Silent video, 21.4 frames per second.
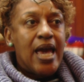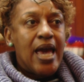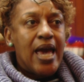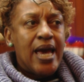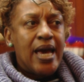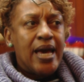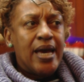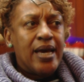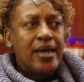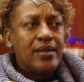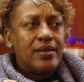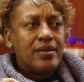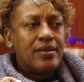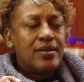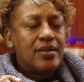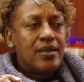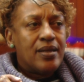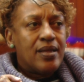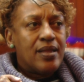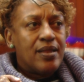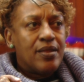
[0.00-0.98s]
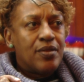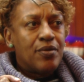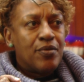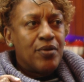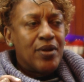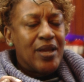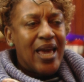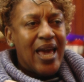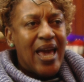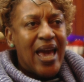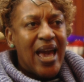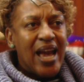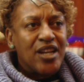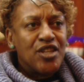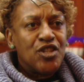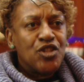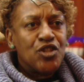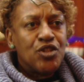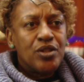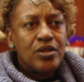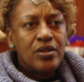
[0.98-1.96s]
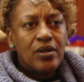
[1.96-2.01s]
And the
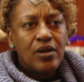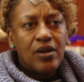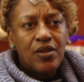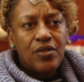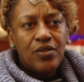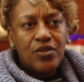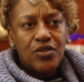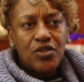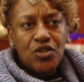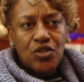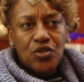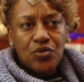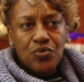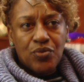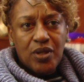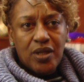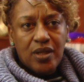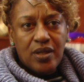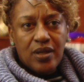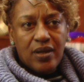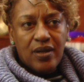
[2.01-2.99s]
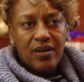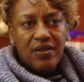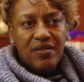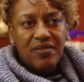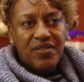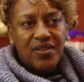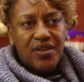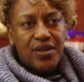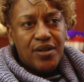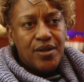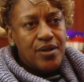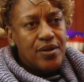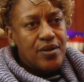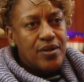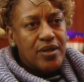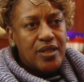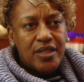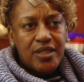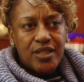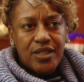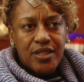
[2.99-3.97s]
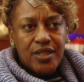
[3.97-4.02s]
reaction on the street of, girl,
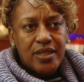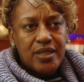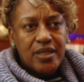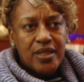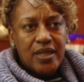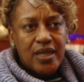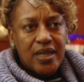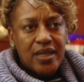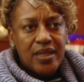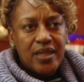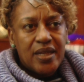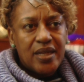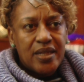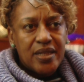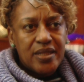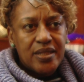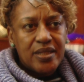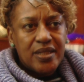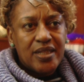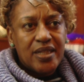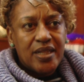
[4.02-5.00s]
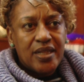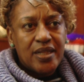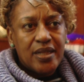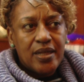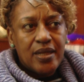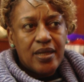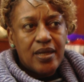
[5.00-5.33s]
it's just like that, isn't it?